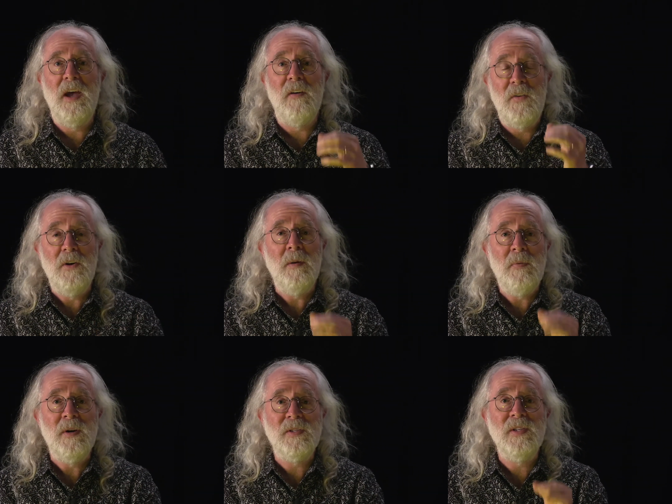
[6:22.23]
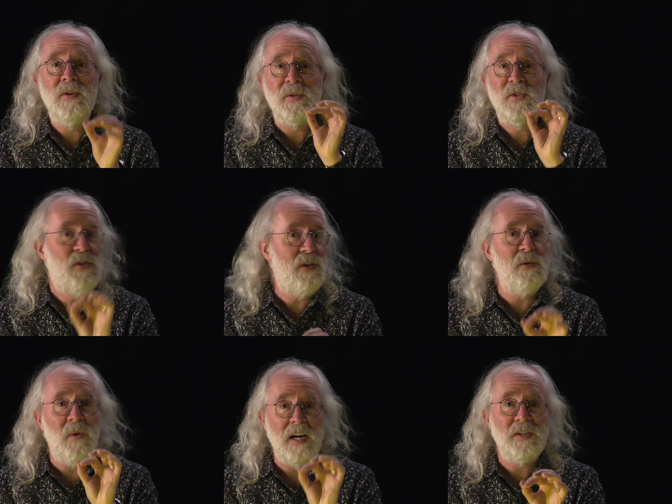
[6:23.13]
If you're a person who is still
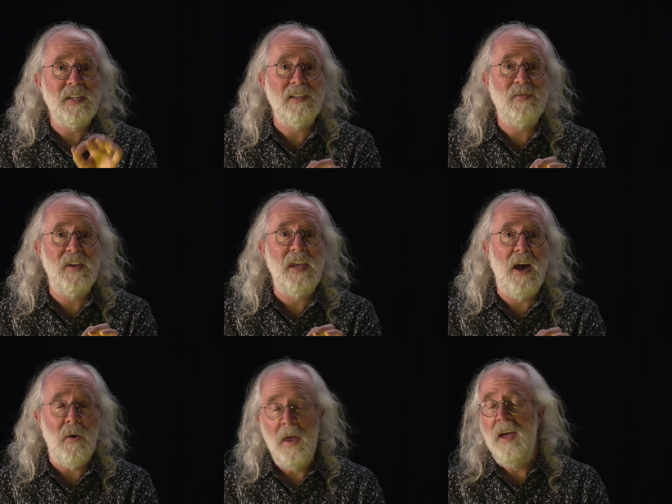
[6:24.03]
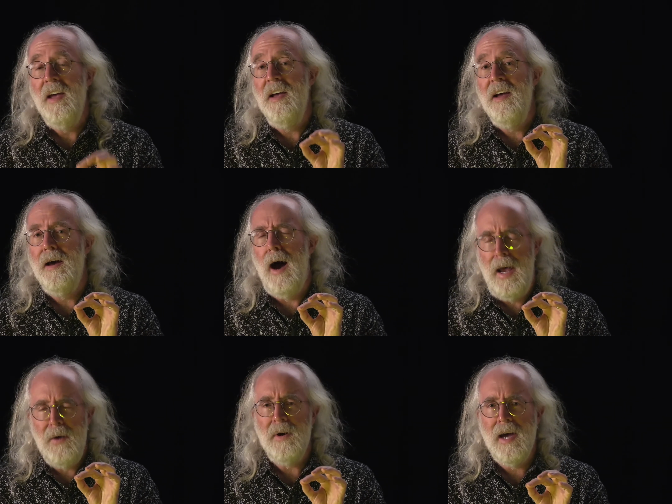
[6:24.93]
watching this video, I
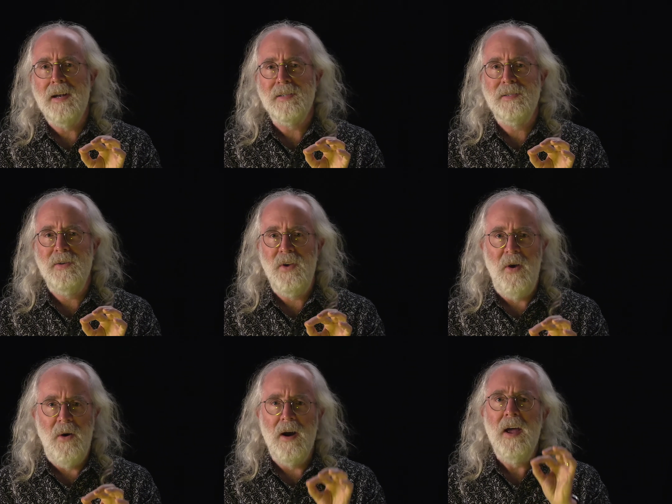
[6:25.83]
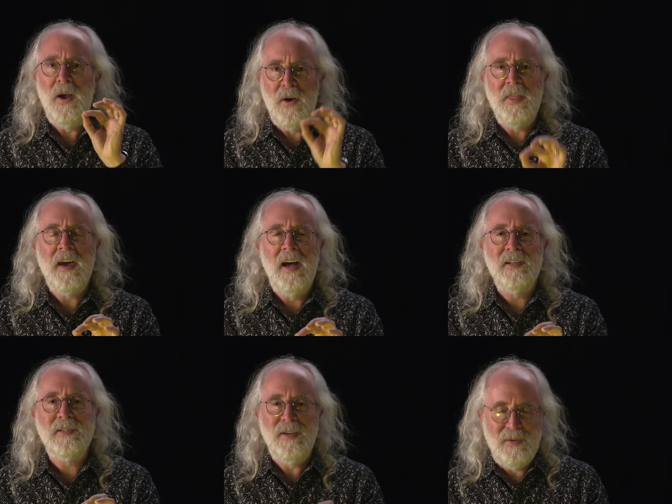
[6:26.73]
know what kind of student you are. You're the kind of
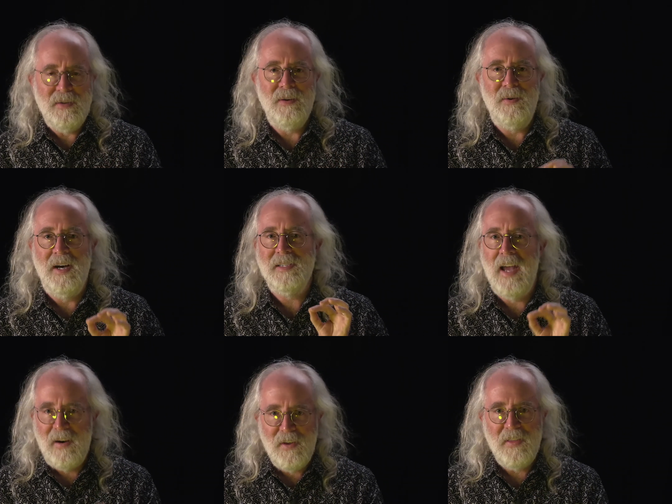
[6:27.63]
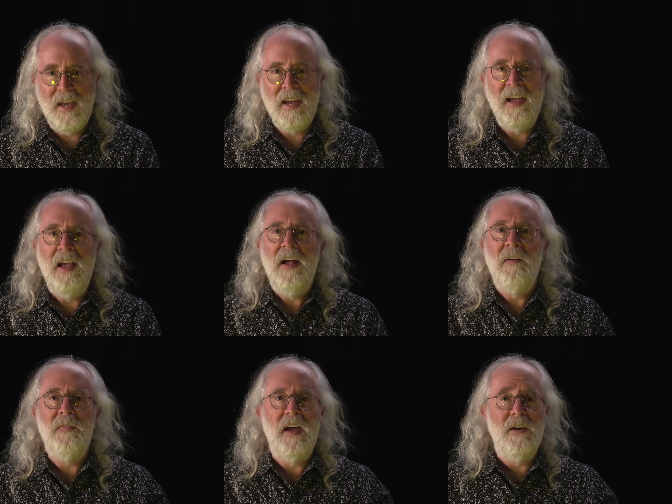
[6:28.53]
student who does everything
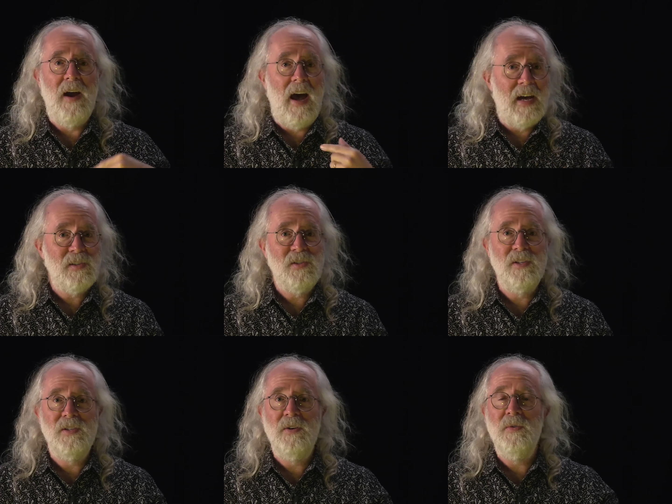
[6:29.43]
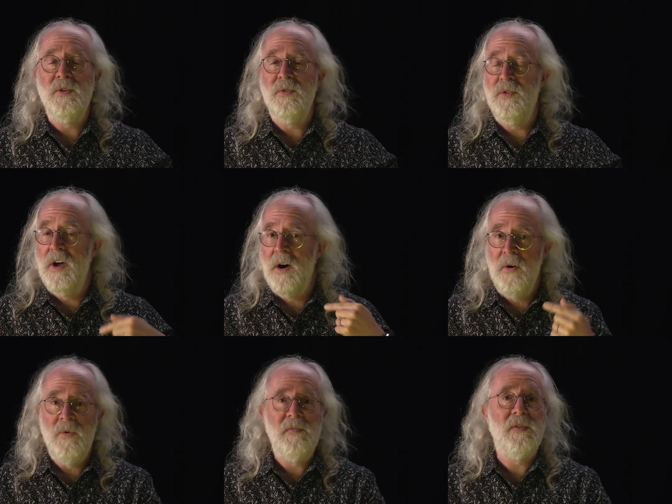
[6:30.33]
that you're asked to do. You know
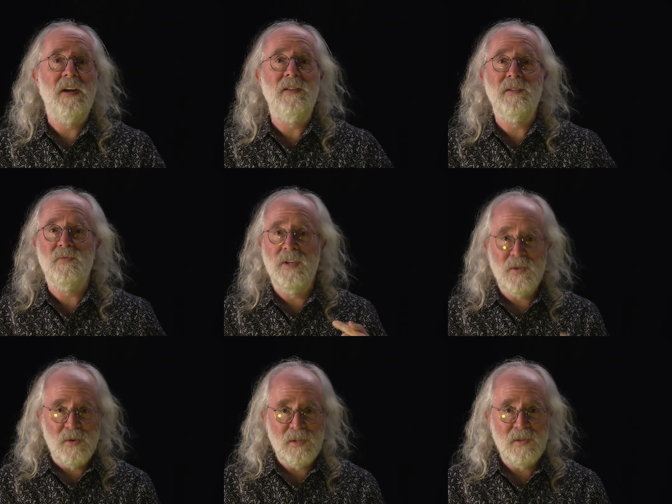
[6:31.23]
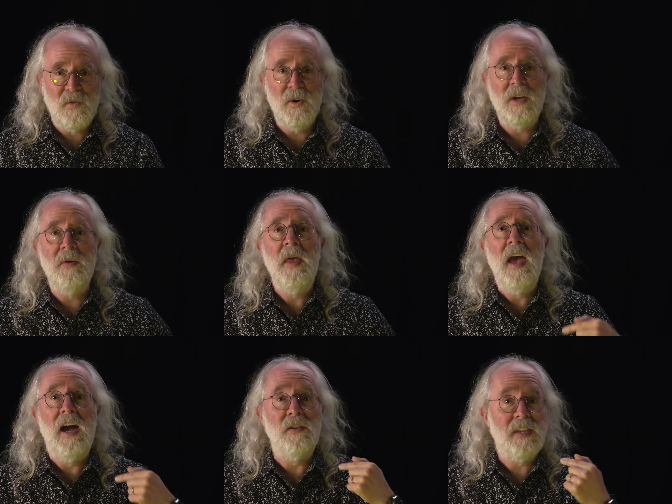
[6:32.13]
we've created these resources for you,
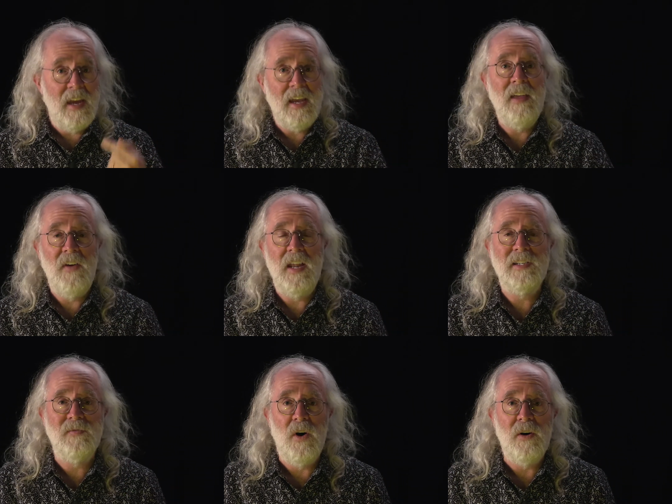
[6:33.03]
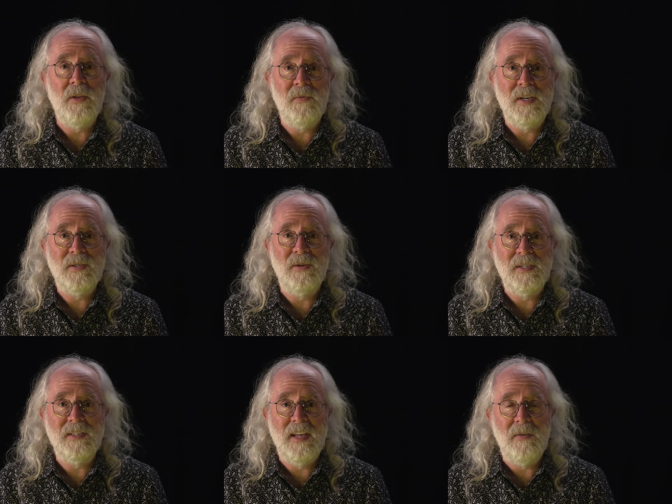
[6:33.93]
and you're taking advantage of all the
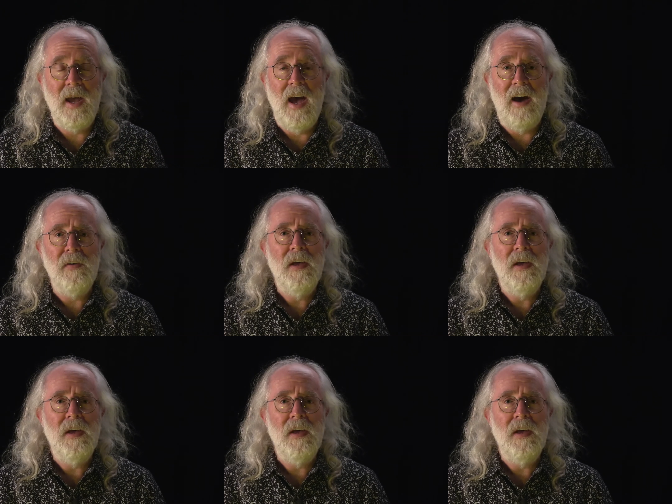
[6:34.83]
resources that we have.